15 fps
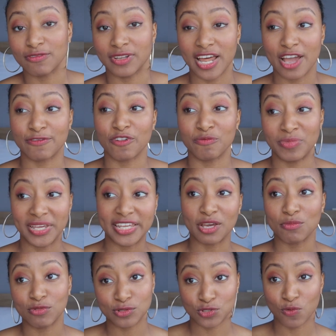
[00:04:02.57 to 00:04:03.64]
of life of being
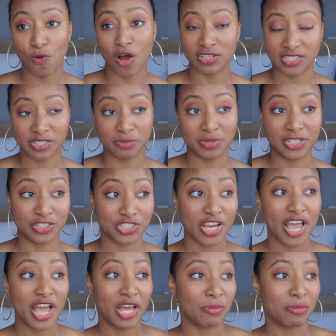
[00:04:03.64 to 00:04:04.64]
able to walk to the beach,